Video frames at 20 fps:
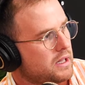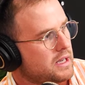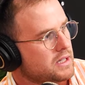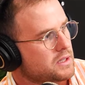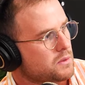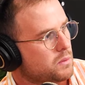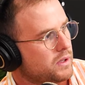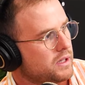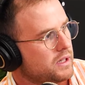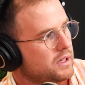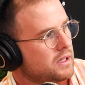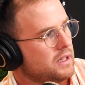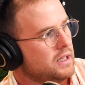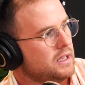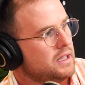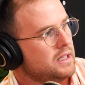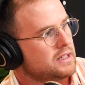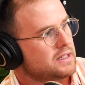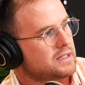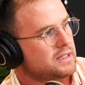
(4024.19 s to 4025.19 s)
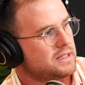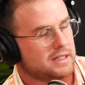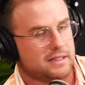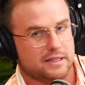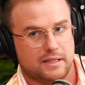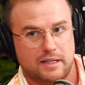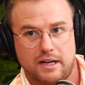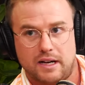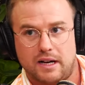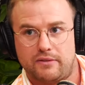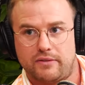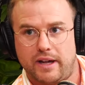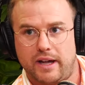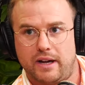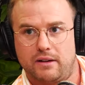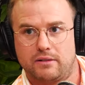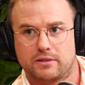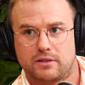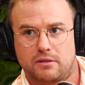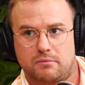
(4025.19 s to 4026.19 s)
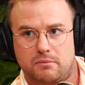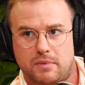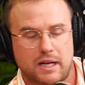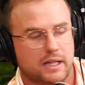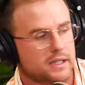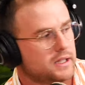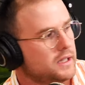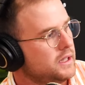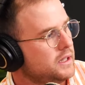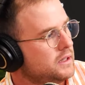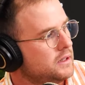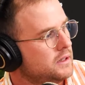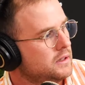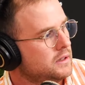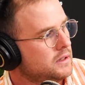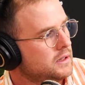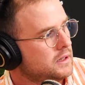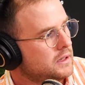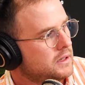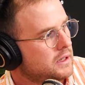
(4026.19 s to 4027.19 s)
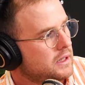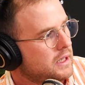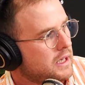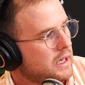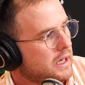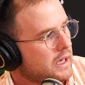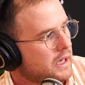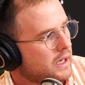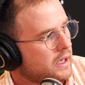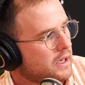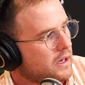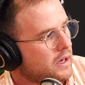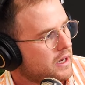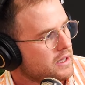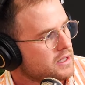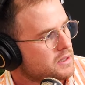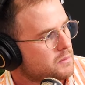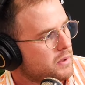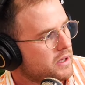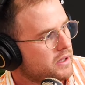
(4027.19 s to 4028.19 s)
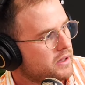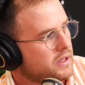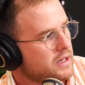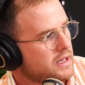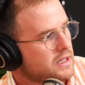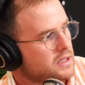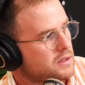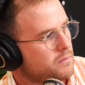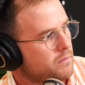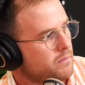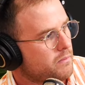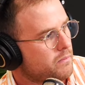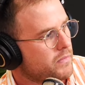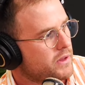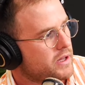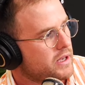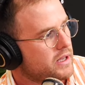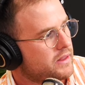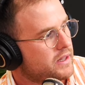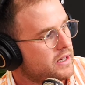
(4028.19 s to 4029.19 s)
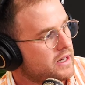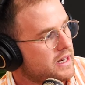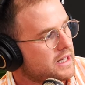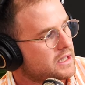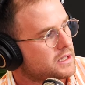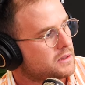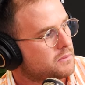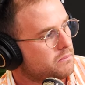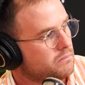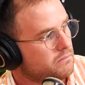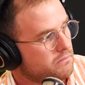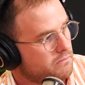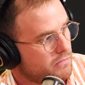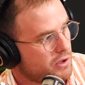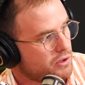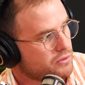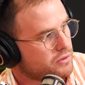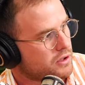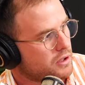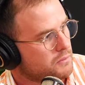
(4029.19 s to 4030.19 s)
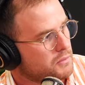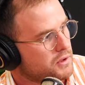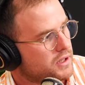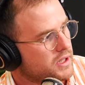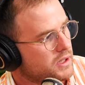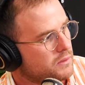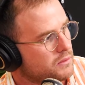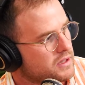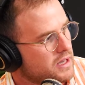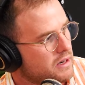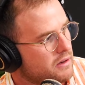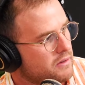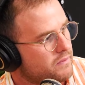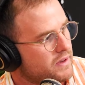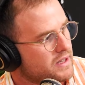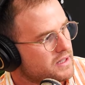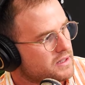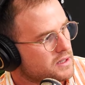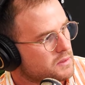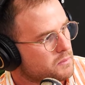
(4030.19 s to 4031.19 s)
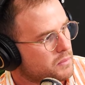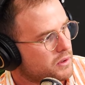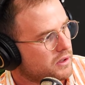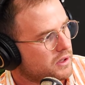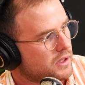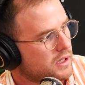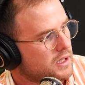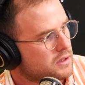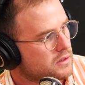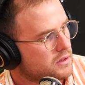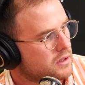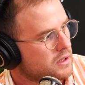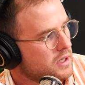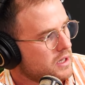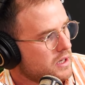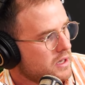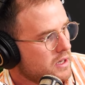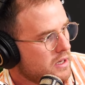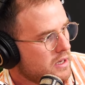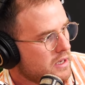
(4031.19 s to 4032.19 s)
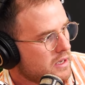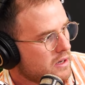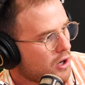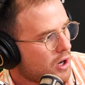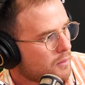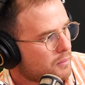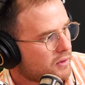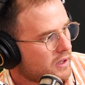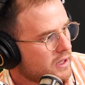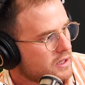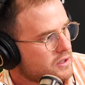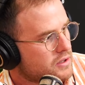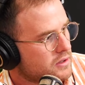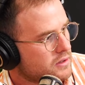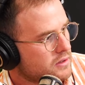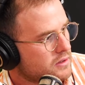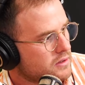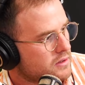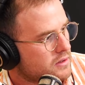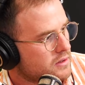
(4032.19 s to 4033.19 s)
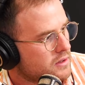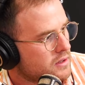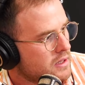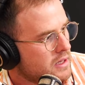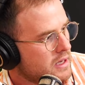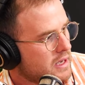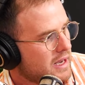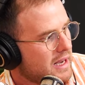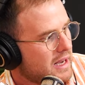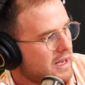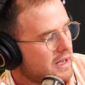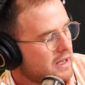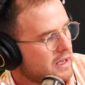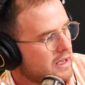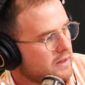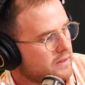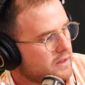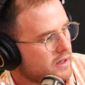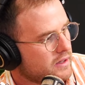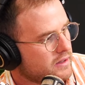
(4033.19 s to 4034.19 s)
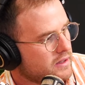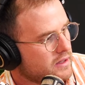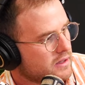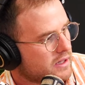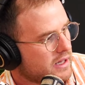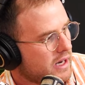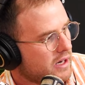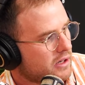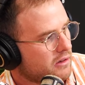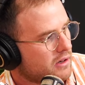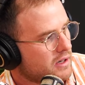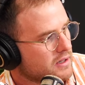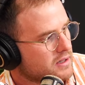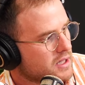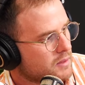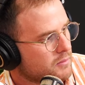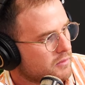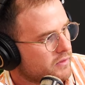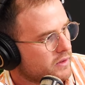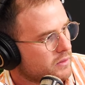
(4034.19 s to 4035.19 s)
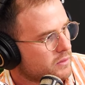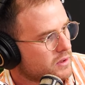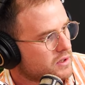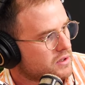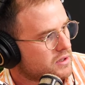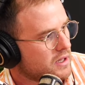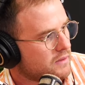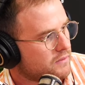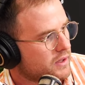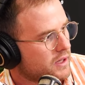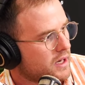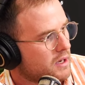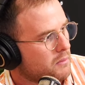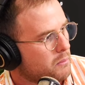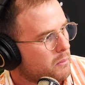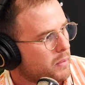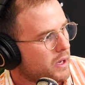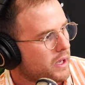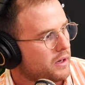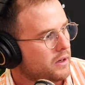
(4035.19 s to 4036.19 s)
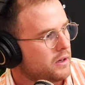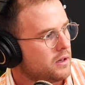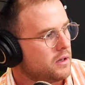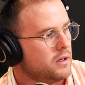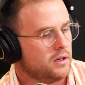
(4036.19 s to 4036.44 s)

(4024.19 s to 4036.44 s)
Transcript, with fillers: last week six and a half hours on marketing. Uh, I spent the next, that the next most common thing was our investors podcast, operations. Uh, and then I didn't categorize some of it, which stuffed it up, but